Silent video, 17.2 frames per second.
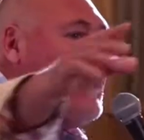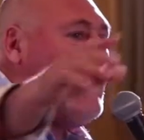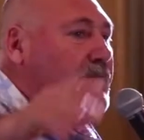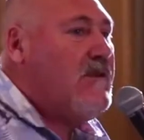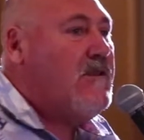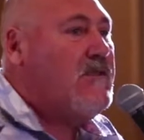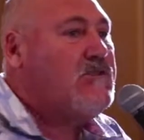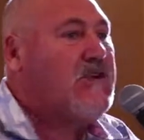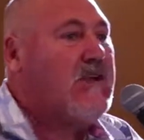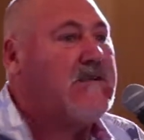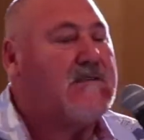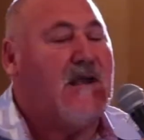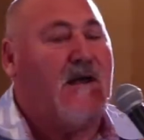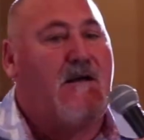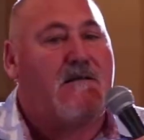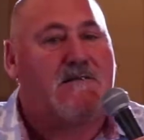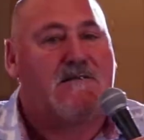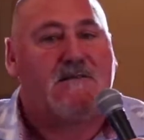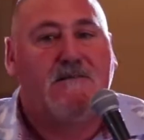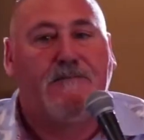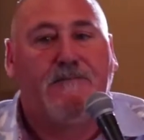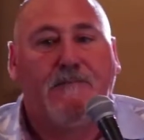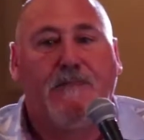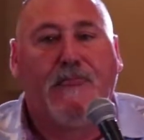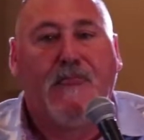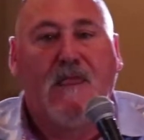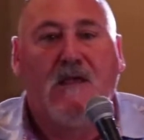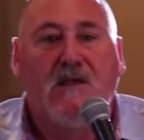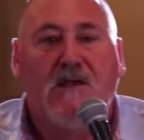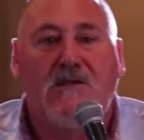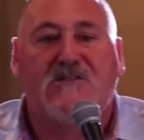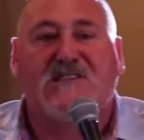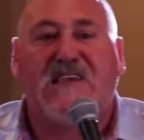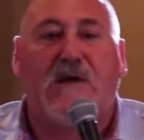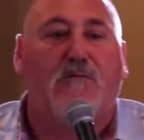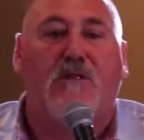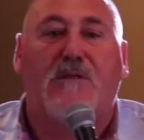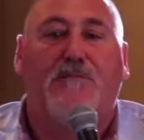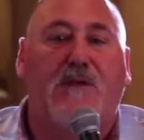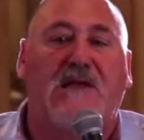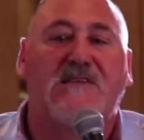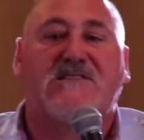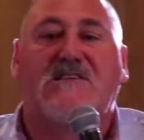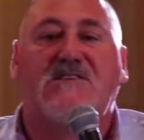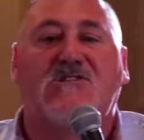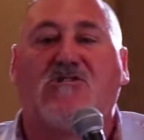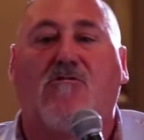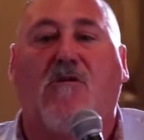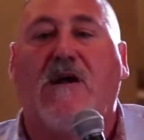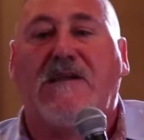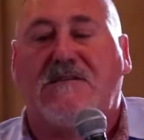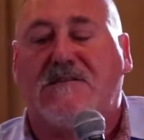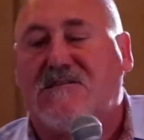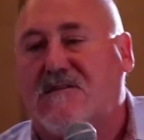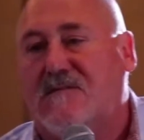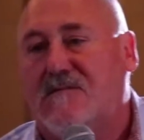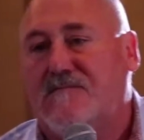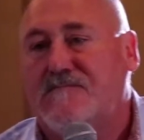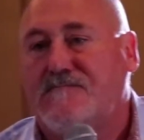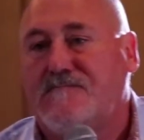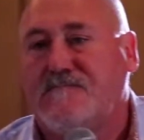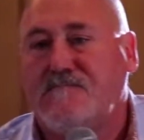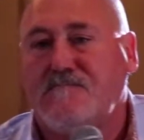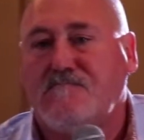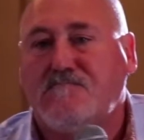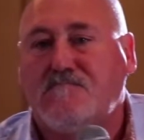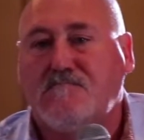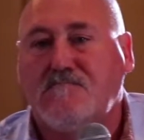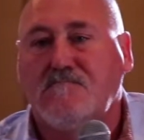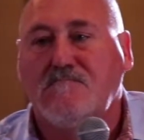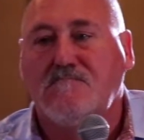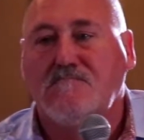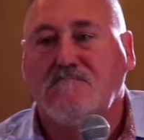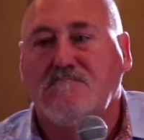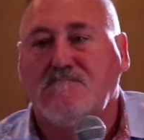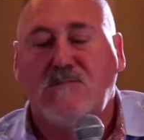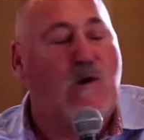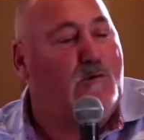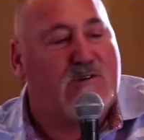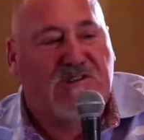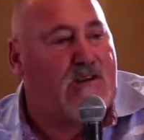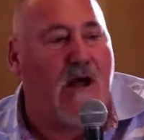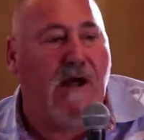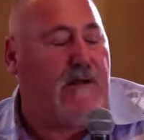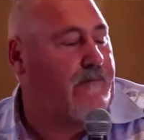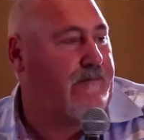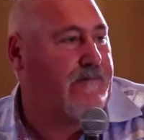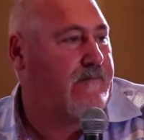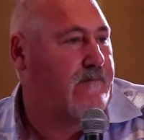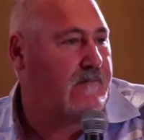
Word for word: is coming to the Gentiles. You say, well, the blessing's Christ. No, it's not.